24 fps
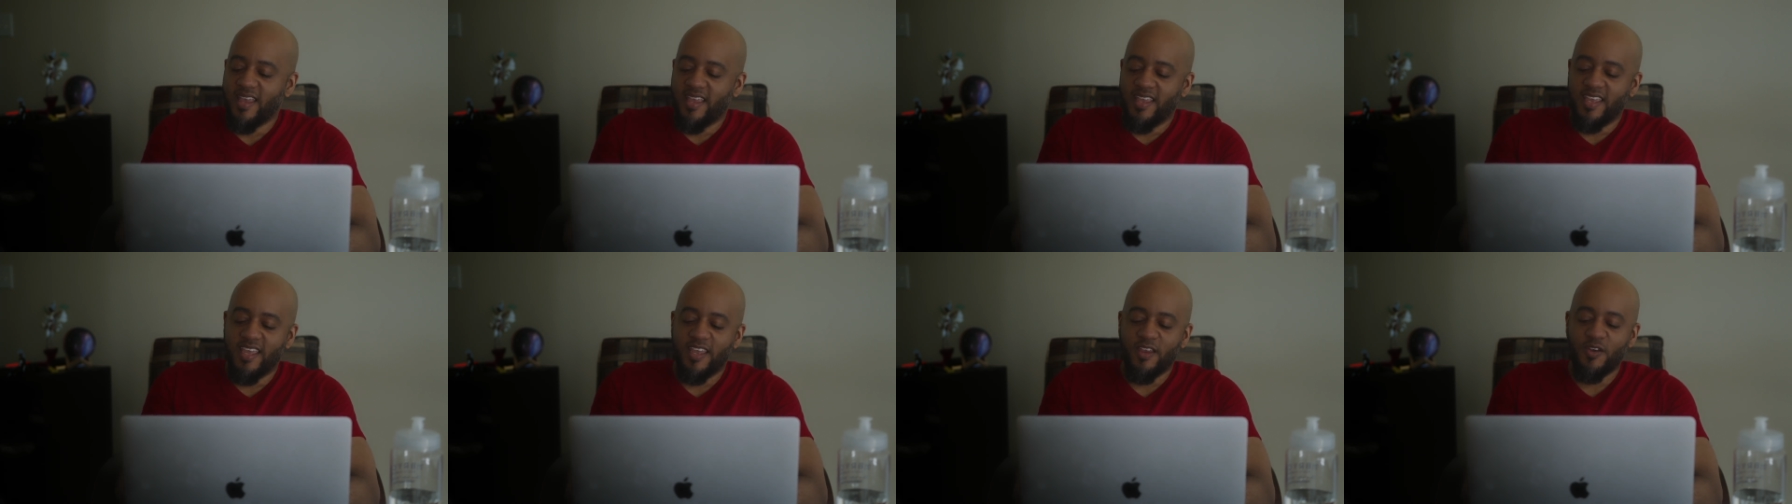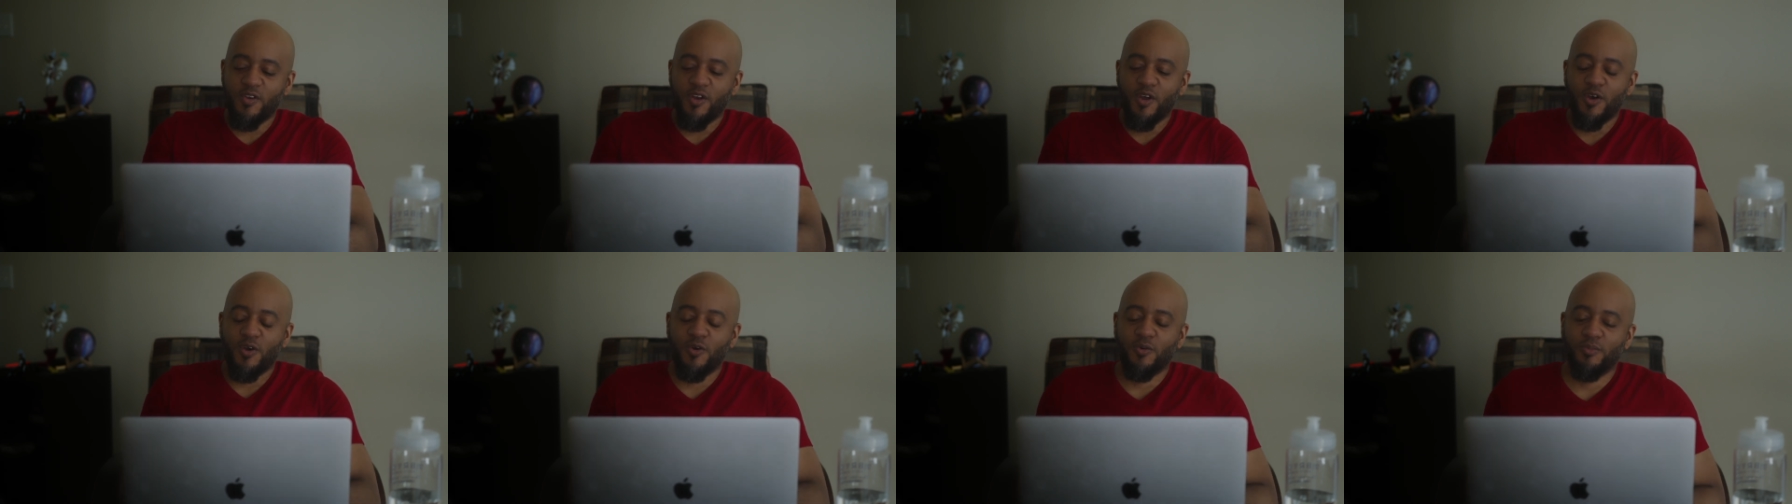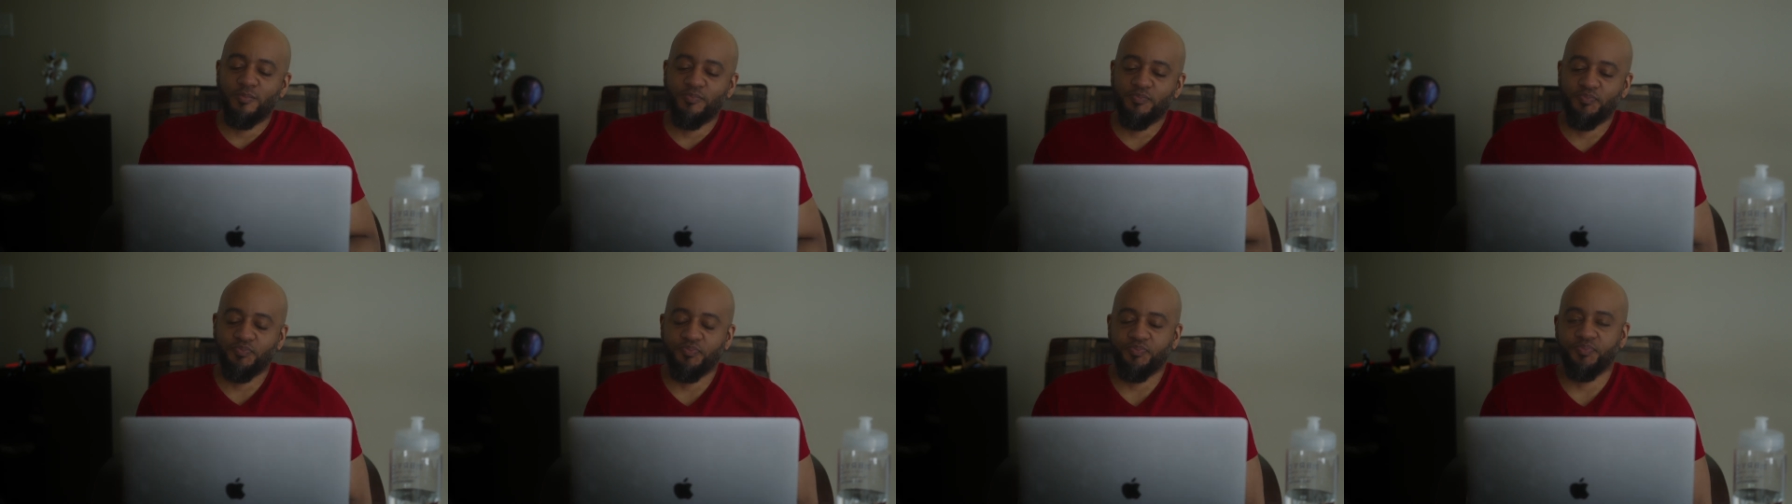Yeah, you know,
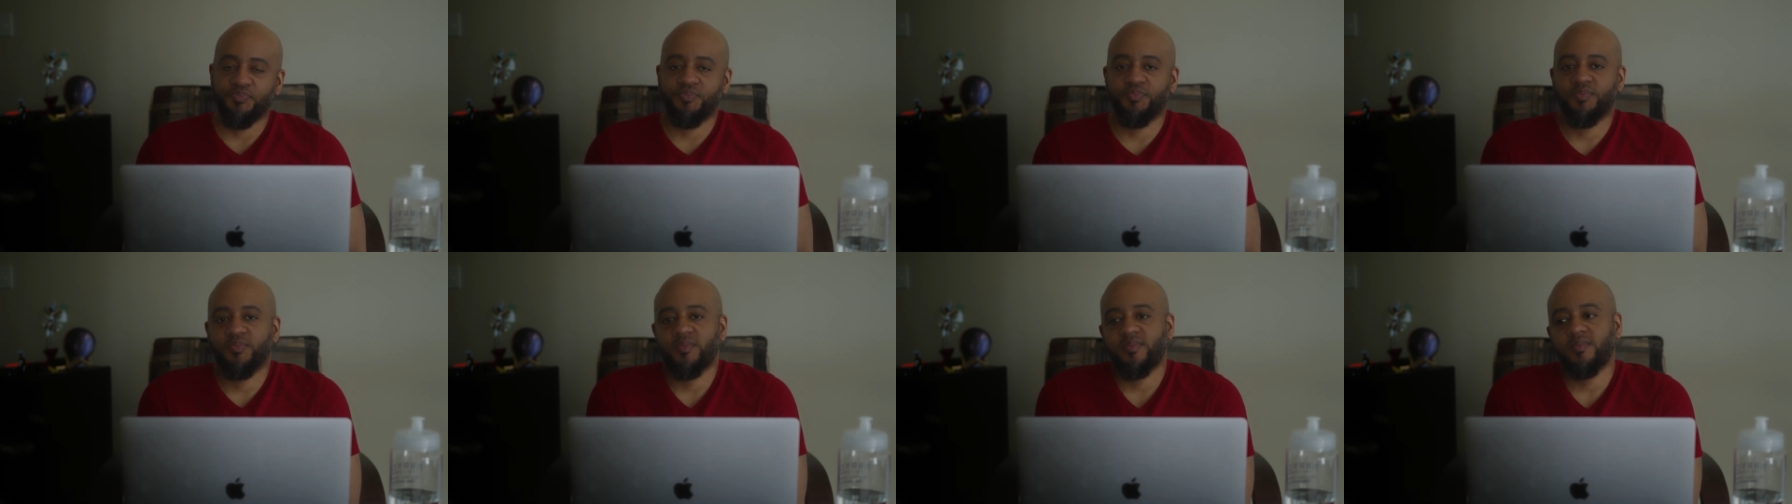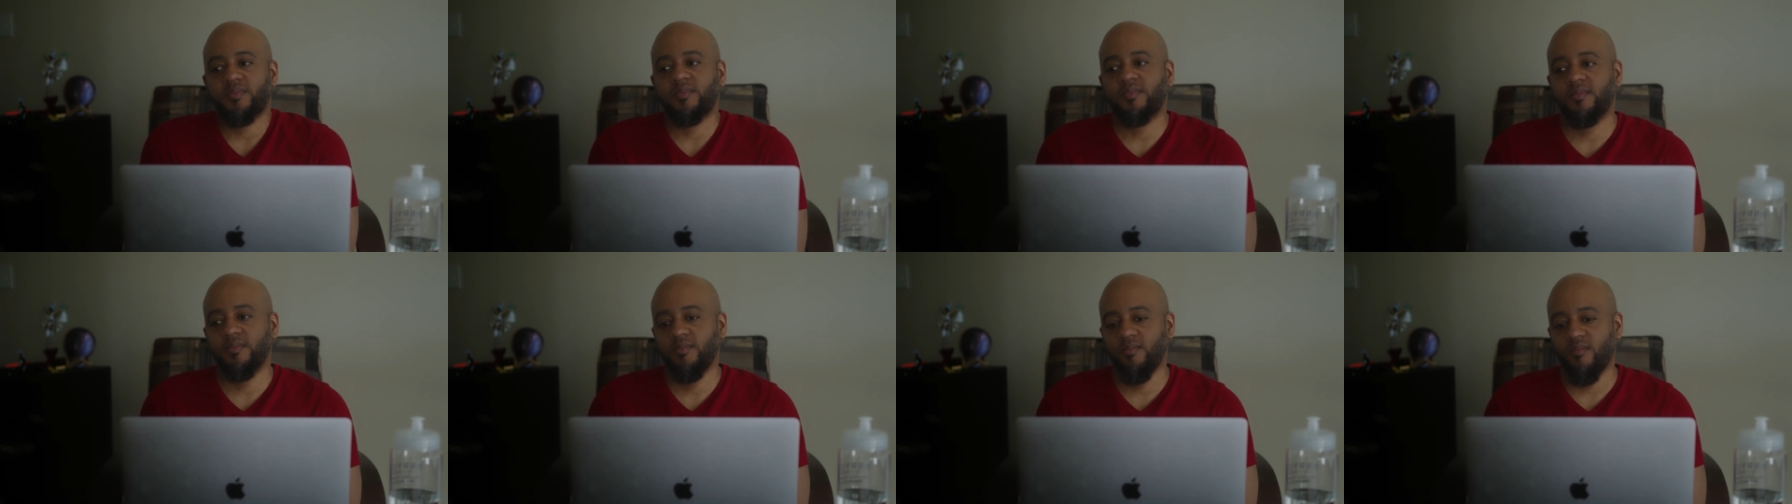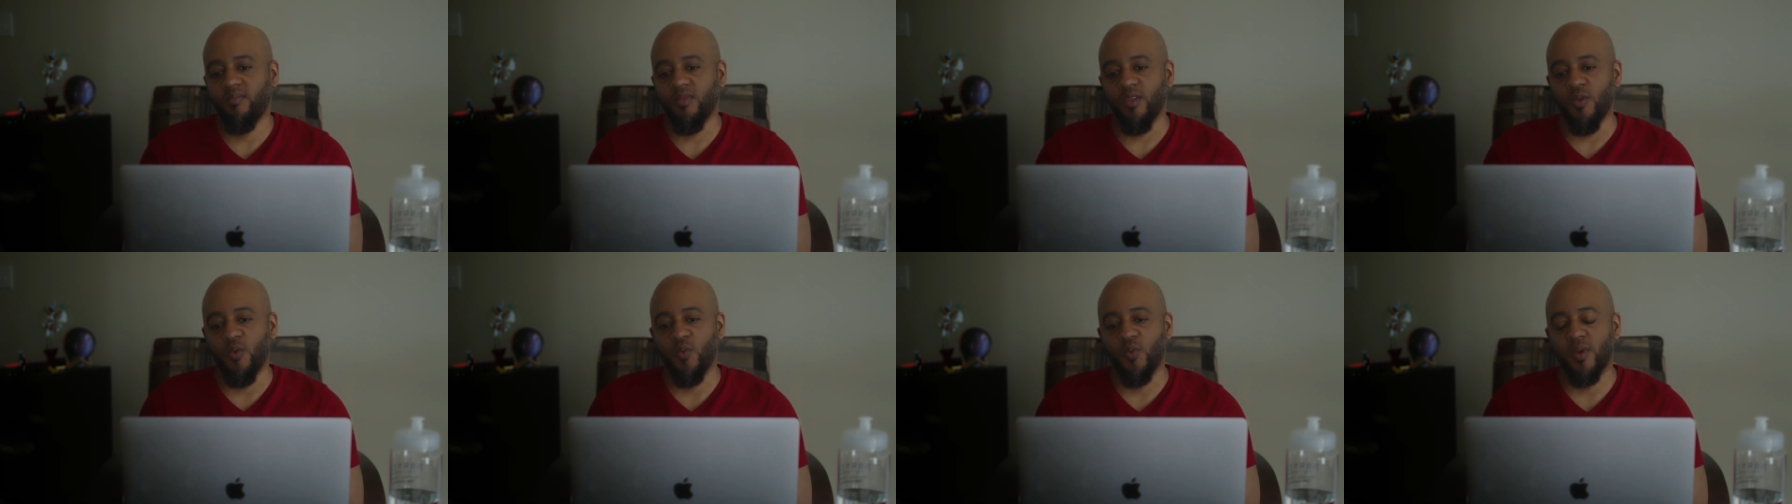
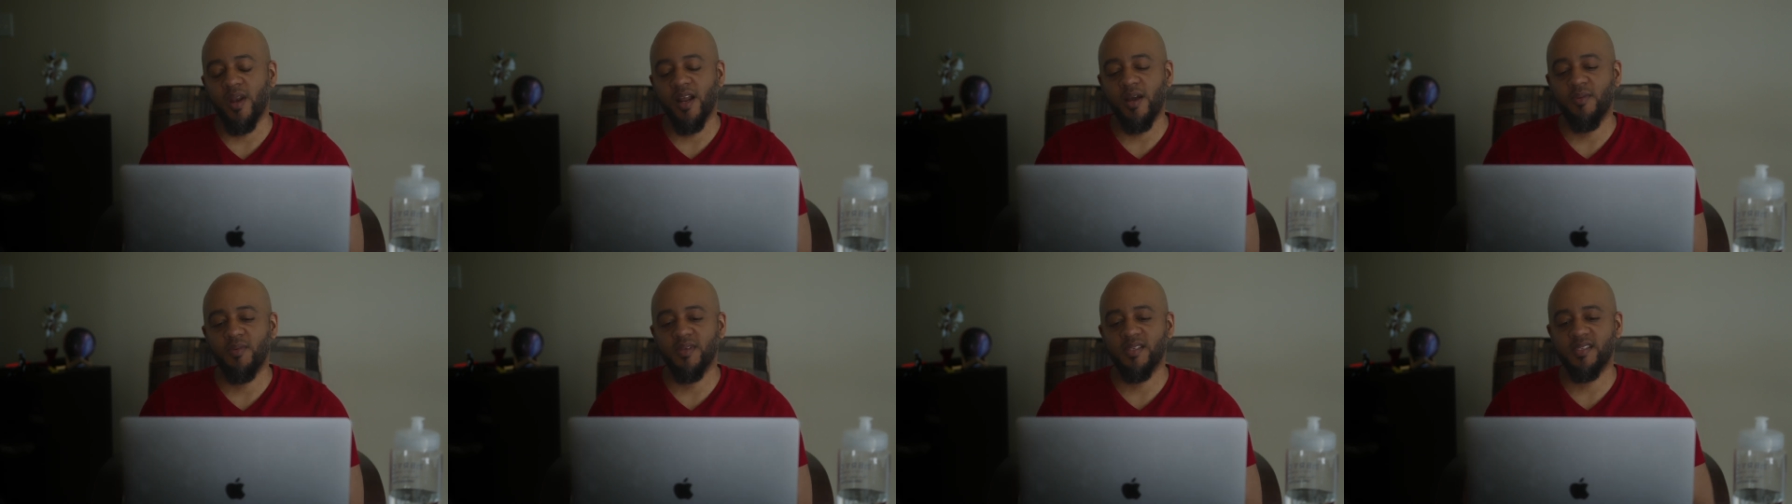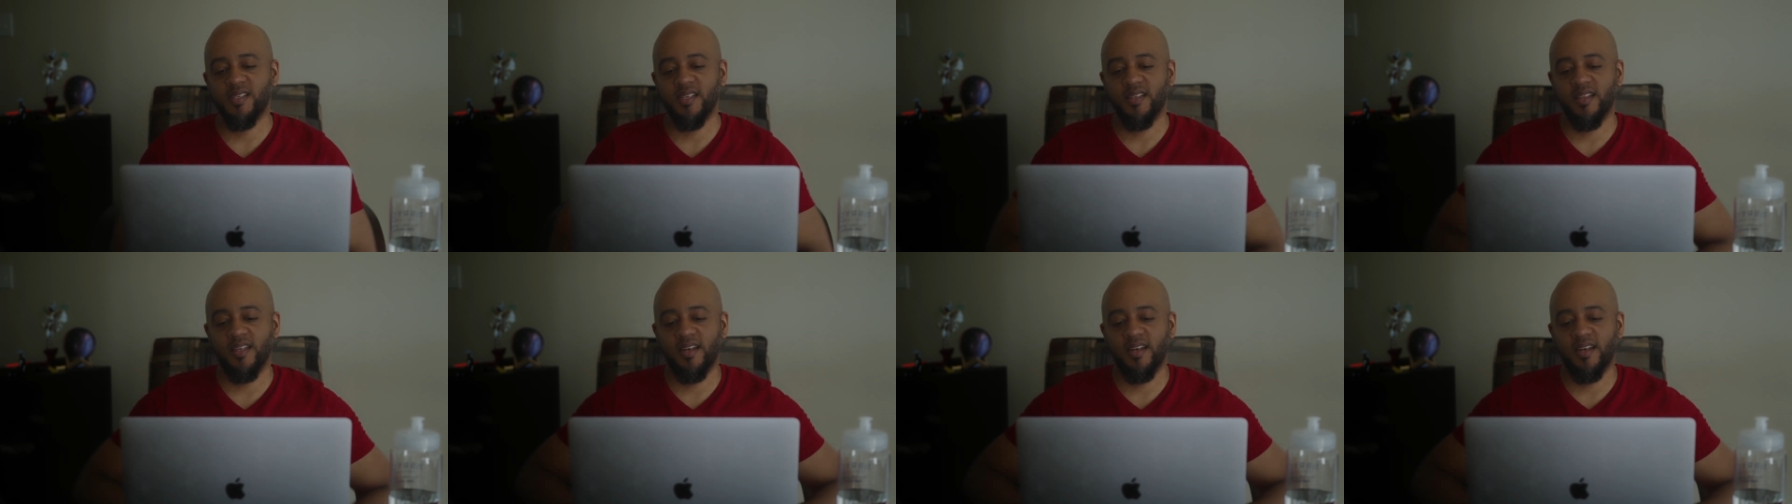when I was in